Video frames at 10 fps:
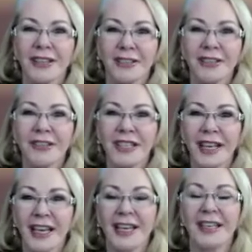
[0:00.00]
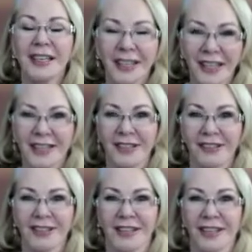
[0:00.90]
through today, that's a
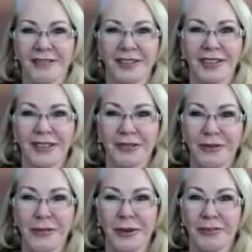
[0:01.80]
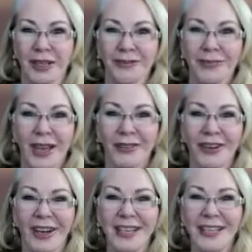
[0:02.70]
good thing for you to remember. Have a
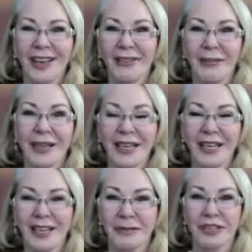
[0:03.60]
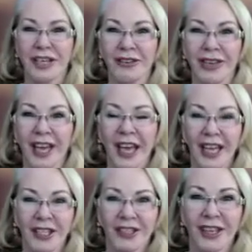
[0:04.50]
great day, everybody. I'm Jennifer
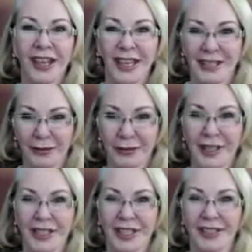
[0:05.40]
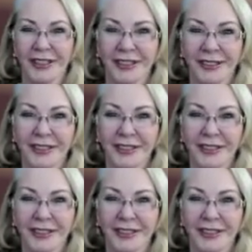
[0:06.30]
Angel. Thanks for watching.